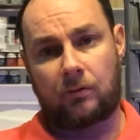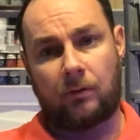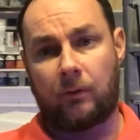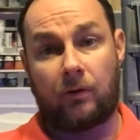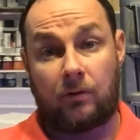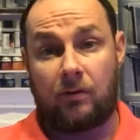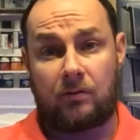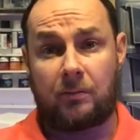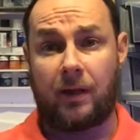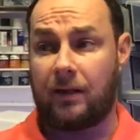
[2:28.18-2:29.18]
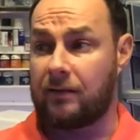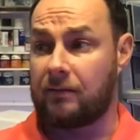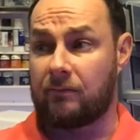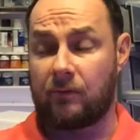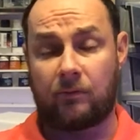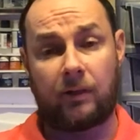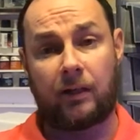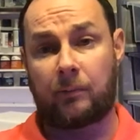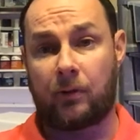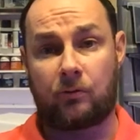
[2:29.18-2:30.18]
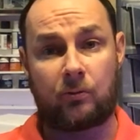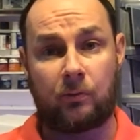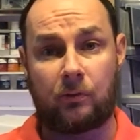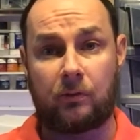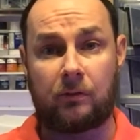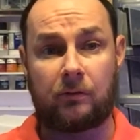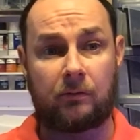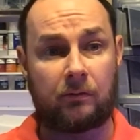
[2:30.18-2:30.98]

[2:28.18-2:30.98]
they were all awesome guys and really approachable, and